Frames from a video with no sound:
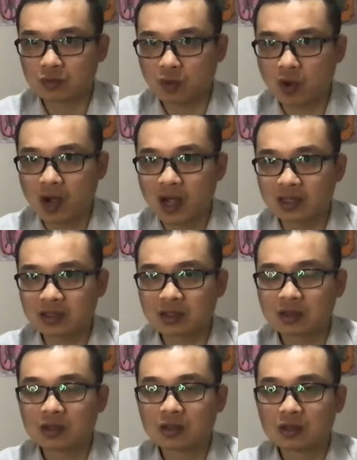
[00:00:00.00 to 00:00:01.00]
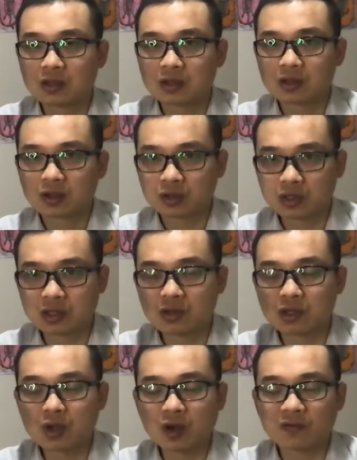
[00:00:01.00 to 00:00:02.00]
twice.
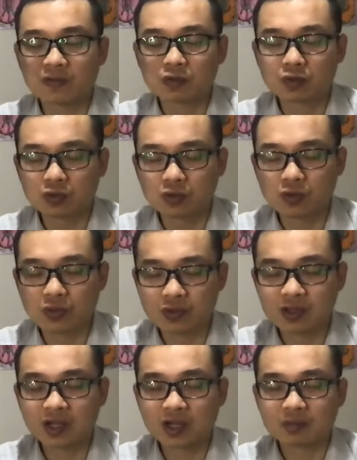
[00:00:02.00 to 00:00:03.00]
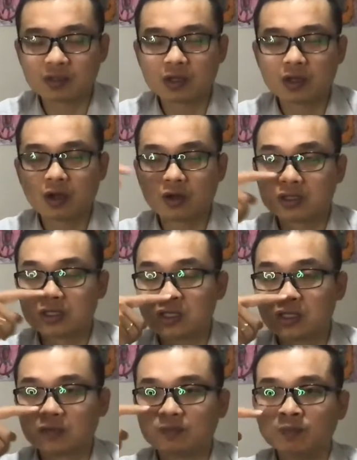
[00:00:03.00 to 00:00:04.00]
Continually cough 2 or 3 times on
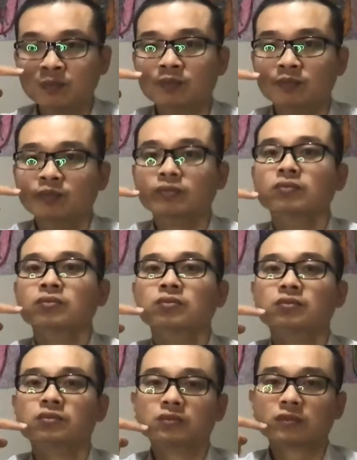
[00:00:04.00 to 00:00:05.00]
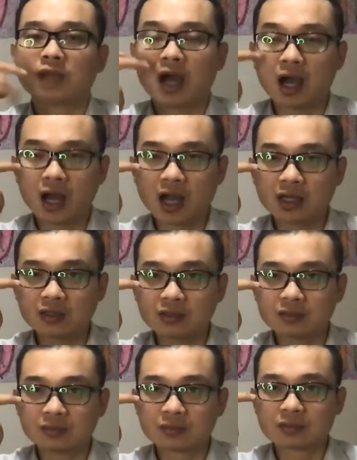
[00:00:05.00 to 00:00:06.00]
snip. Hard,
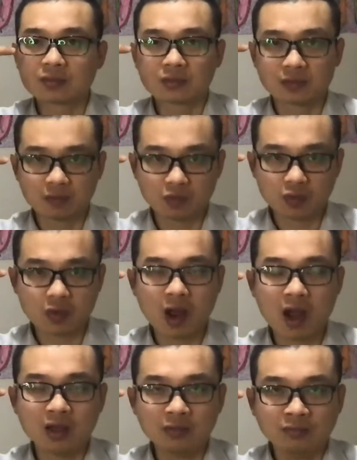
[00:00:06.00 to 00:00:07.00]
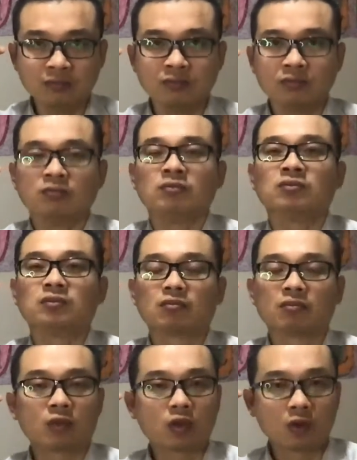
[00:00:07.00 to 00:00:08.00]
do hard,
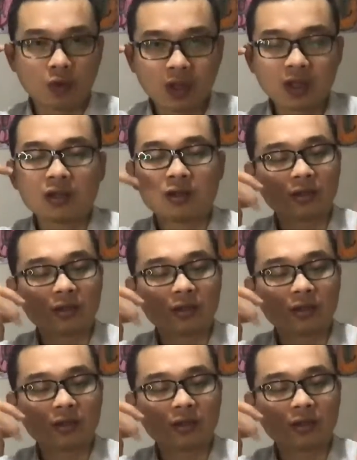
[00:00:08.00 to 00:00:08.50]
quick,